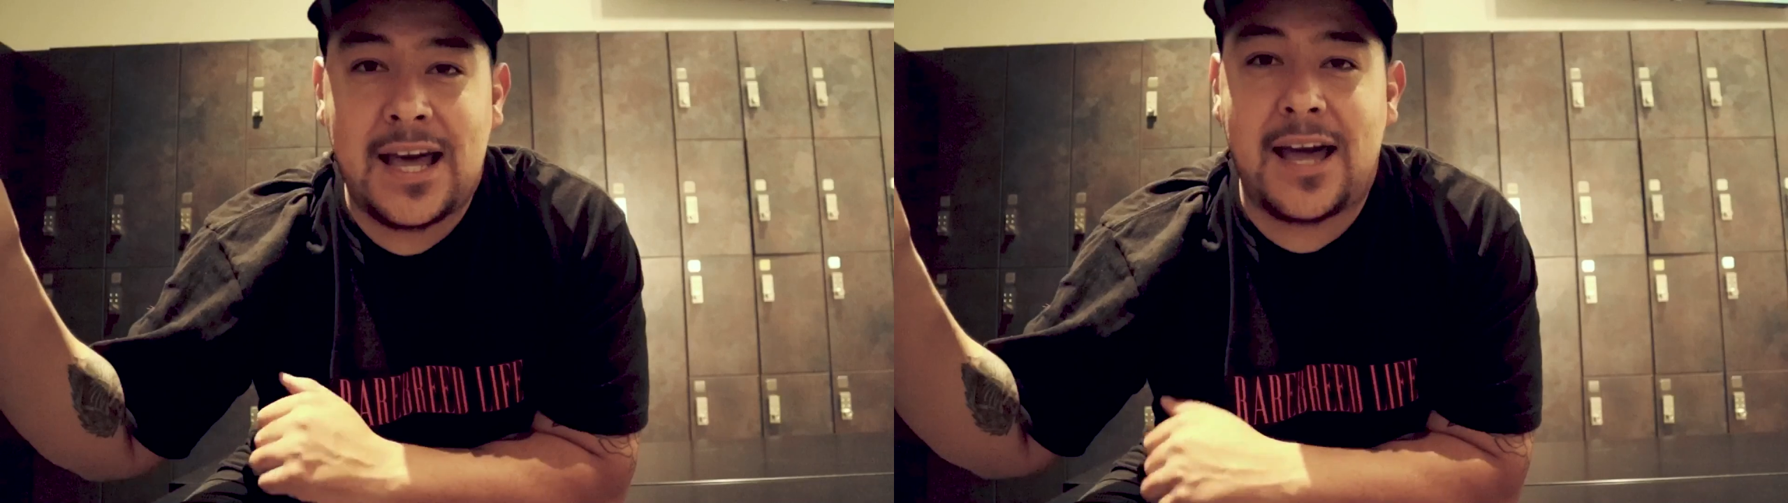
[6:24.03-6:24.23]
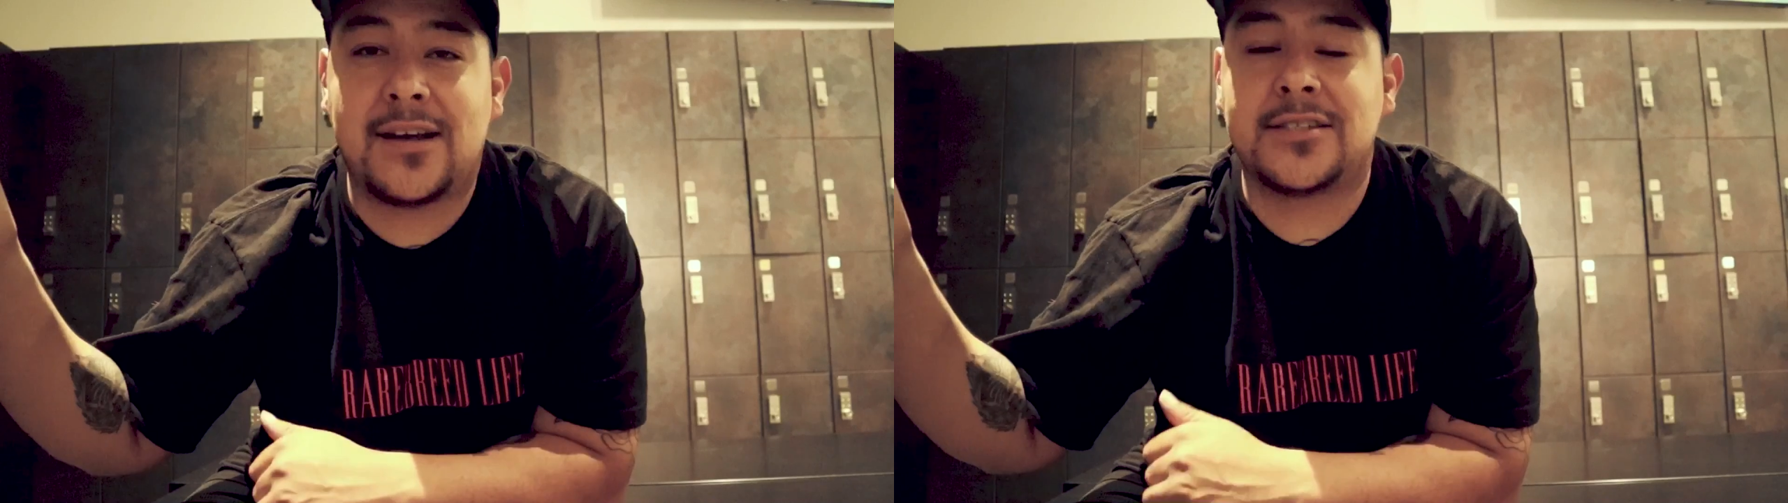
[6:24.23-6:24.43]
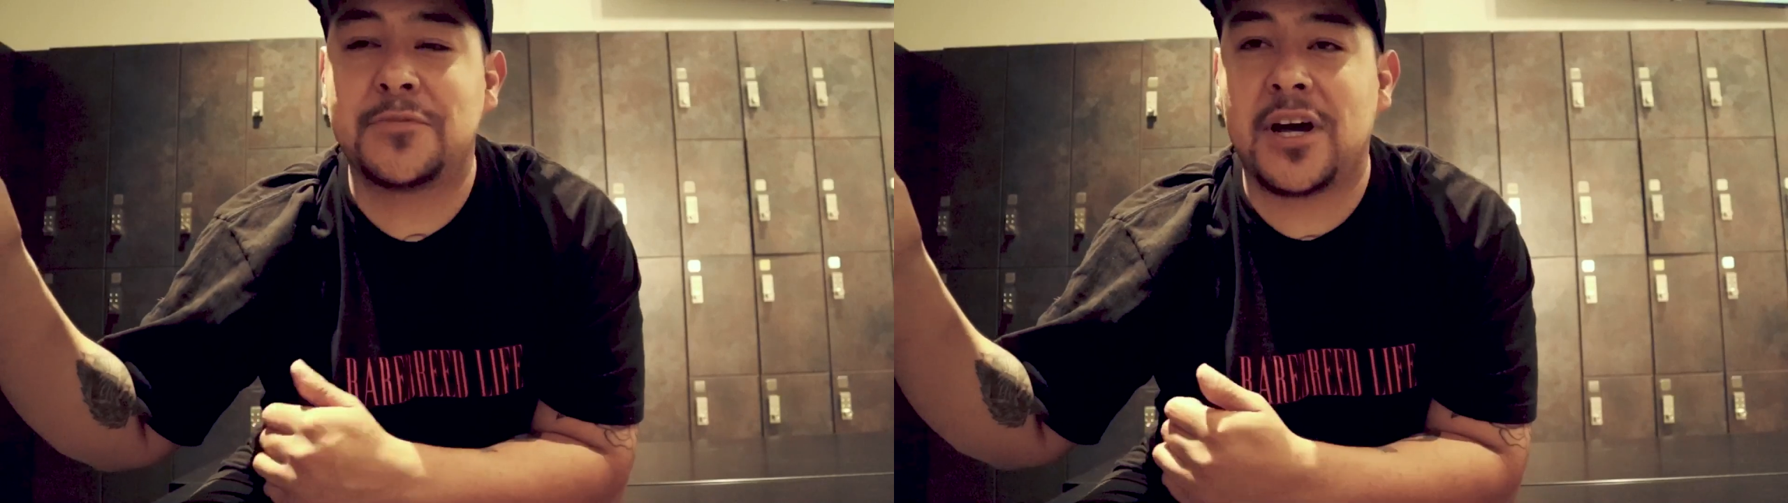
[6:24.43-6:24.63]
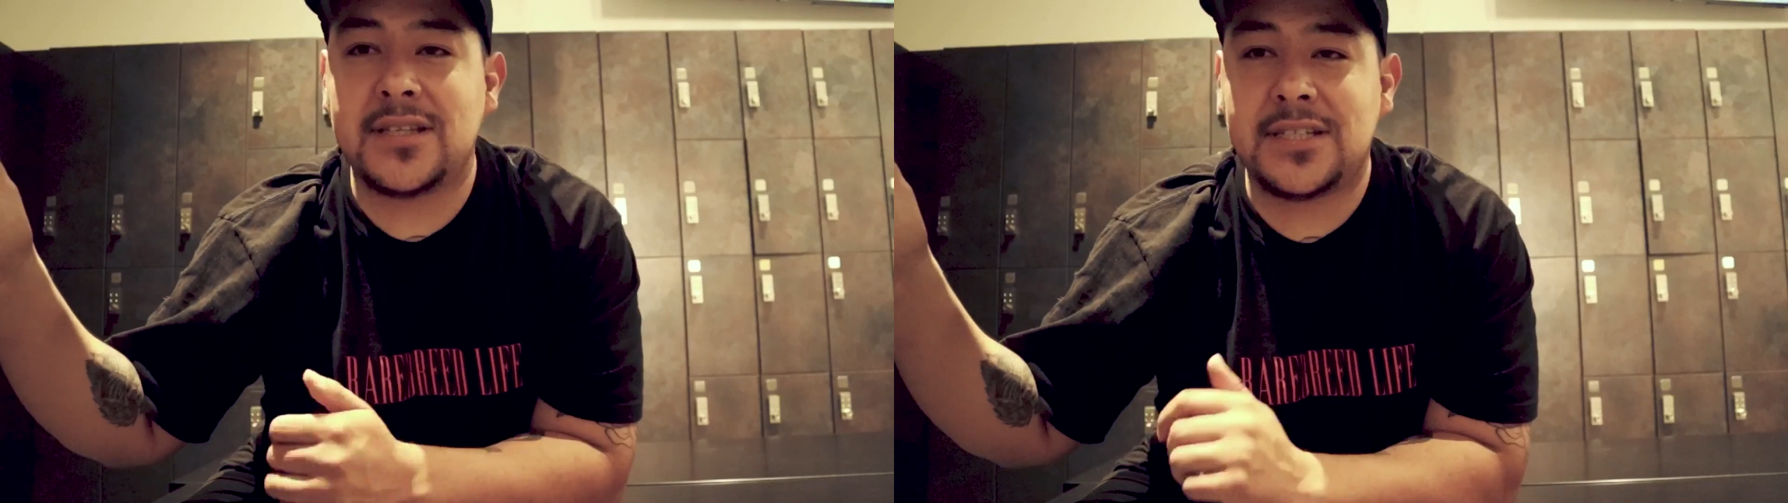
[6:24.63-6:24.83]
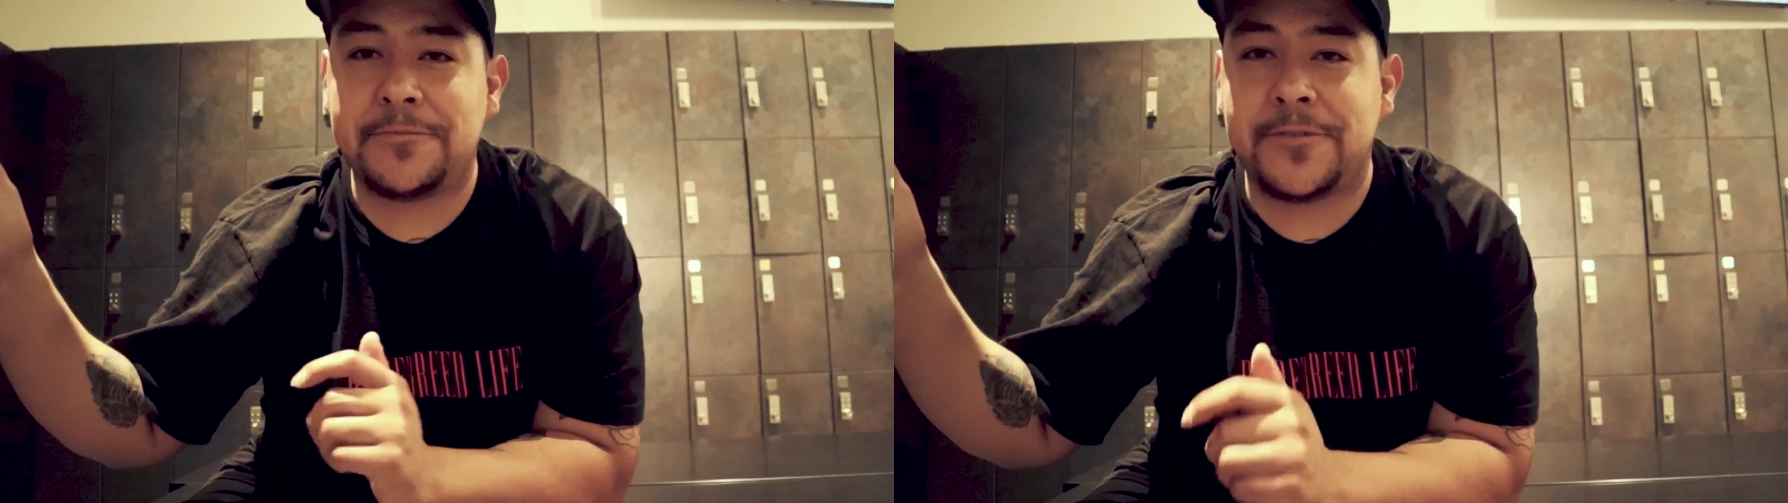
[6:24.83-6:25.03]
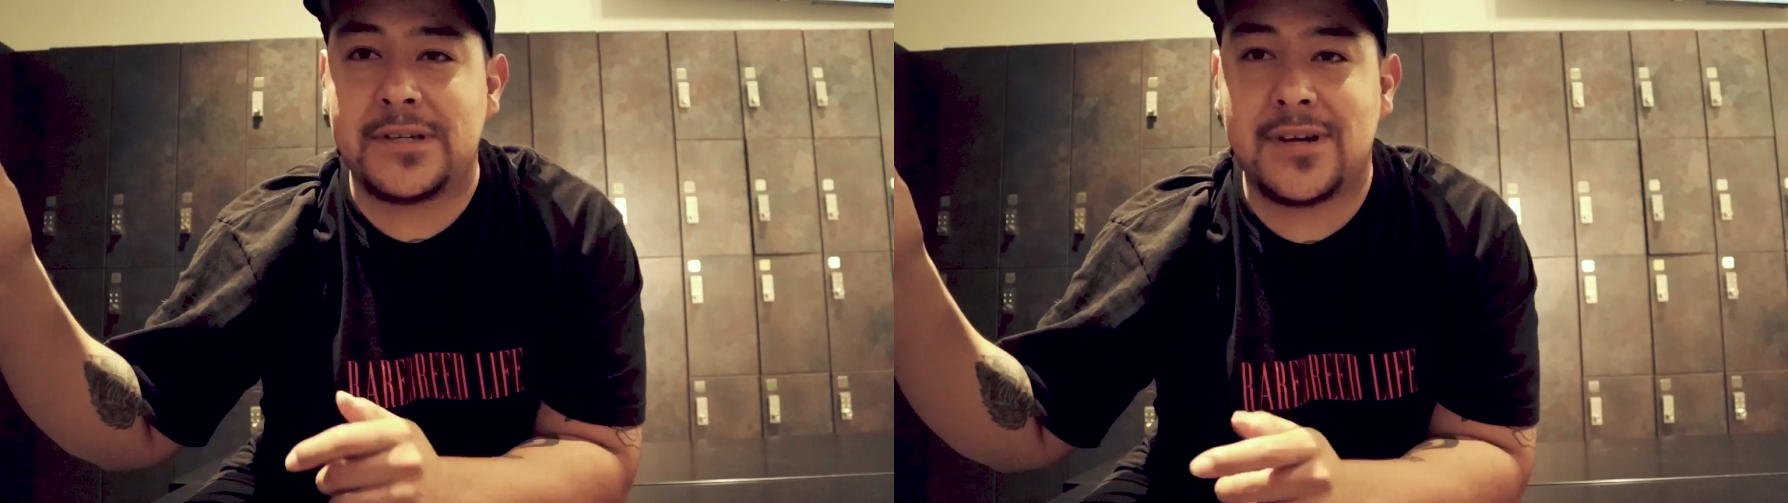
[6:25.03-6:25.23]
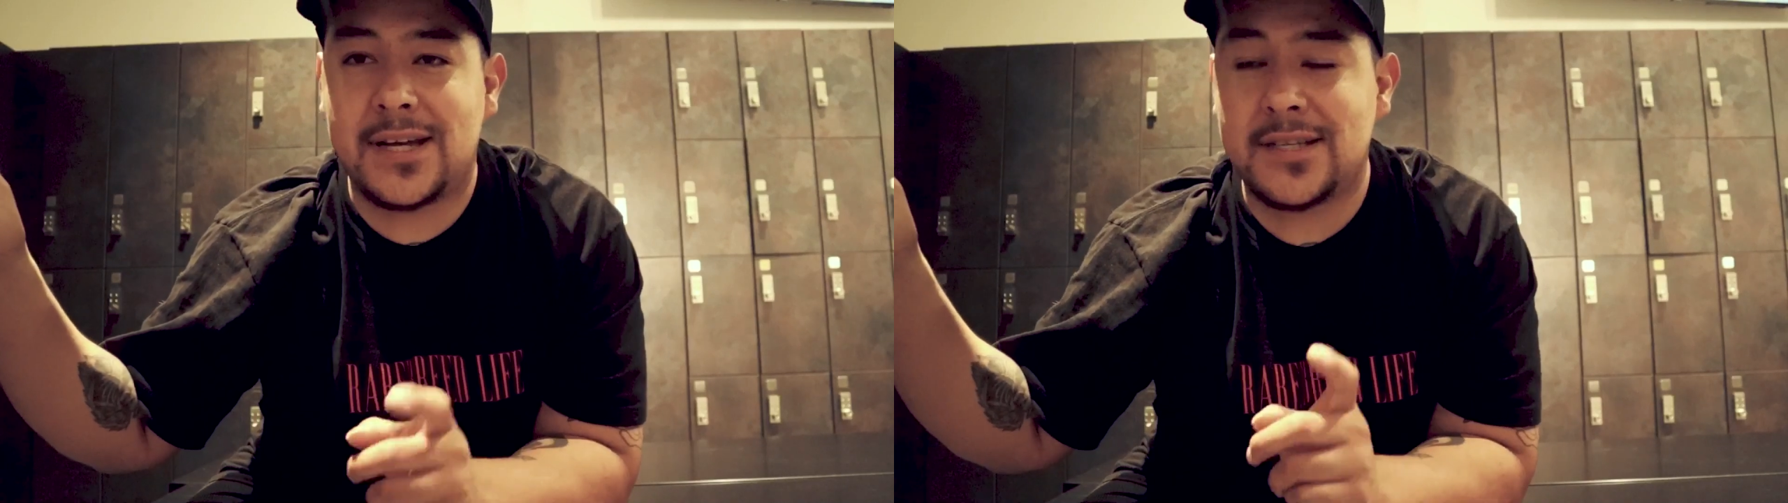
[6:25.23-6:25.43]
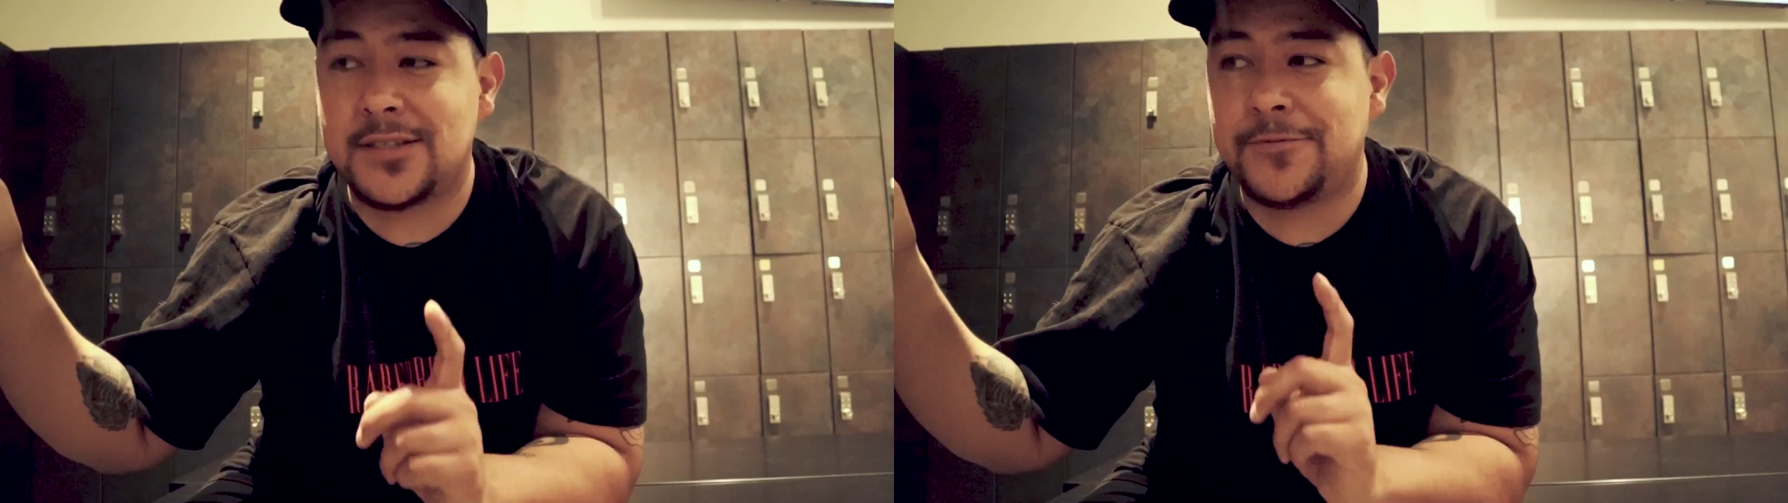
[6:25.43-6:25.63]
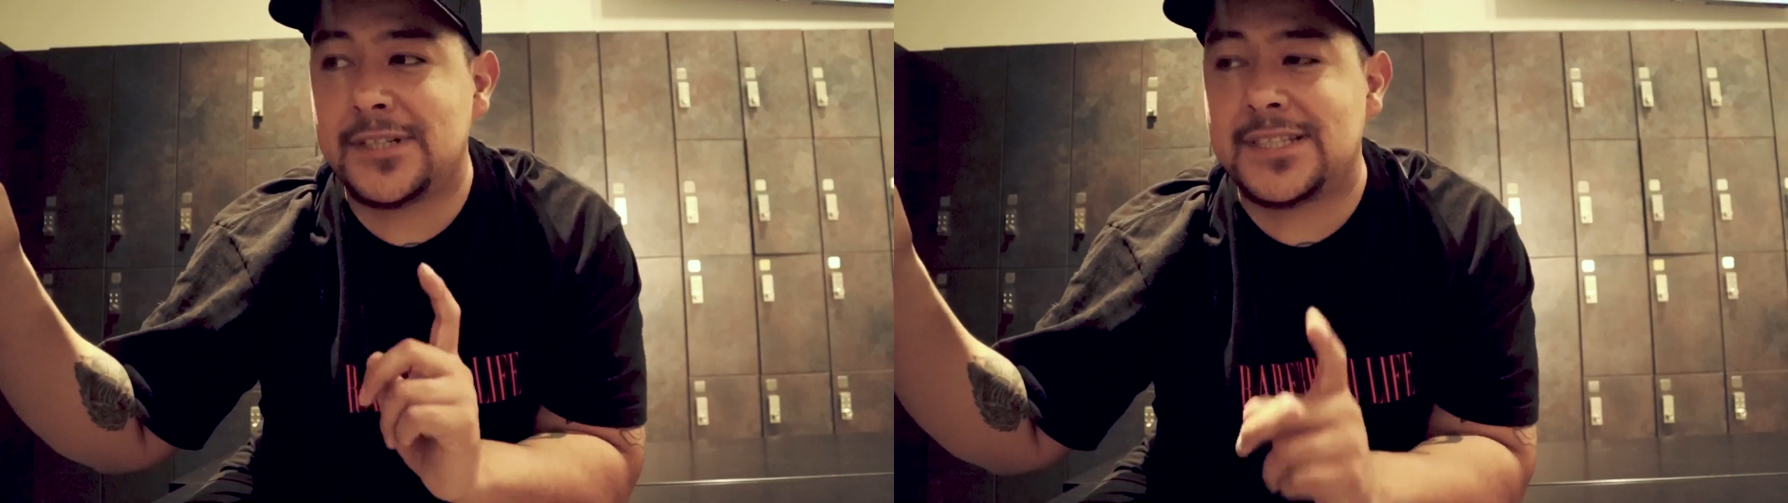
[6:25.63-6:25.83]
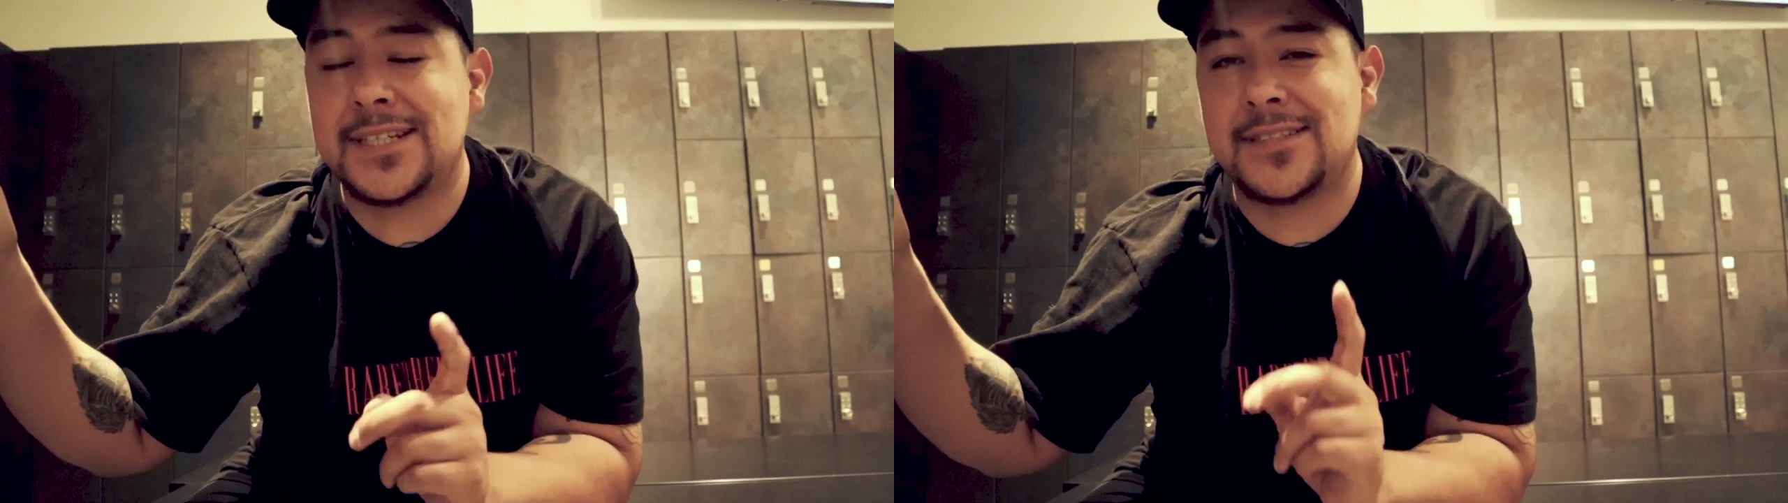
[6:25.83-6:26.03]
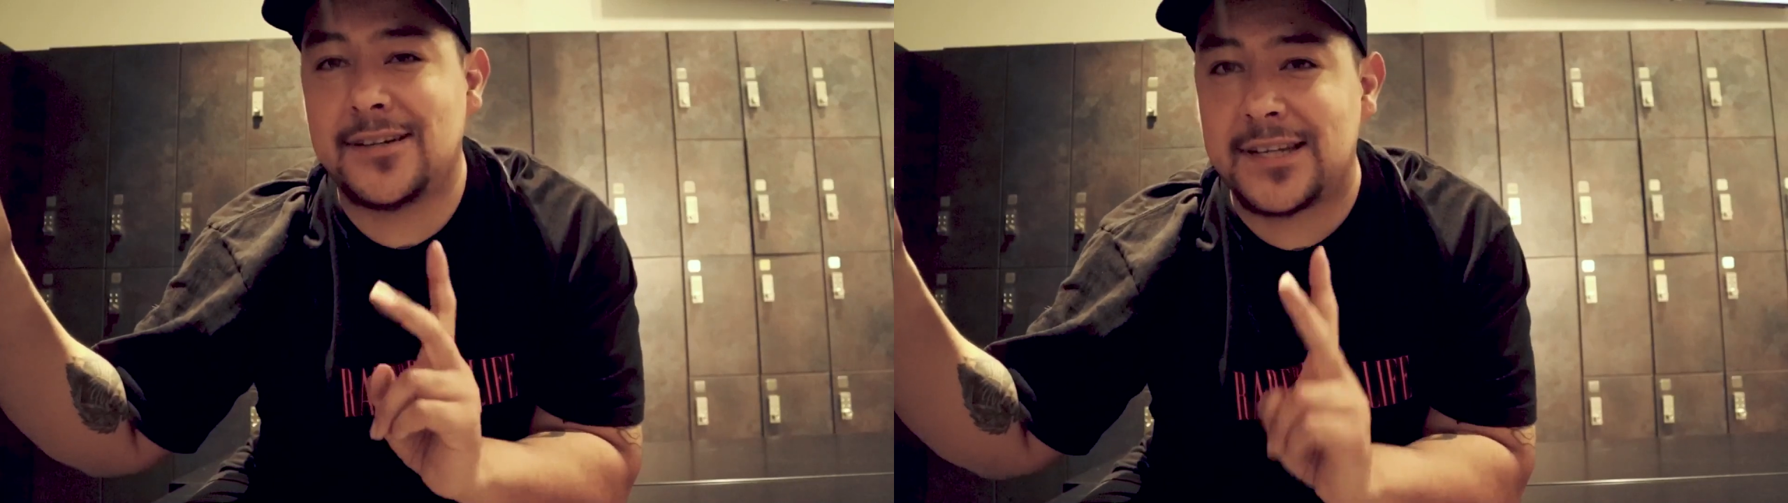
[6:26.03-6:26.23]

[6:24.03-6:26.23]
I got some content for you guys for TikTok,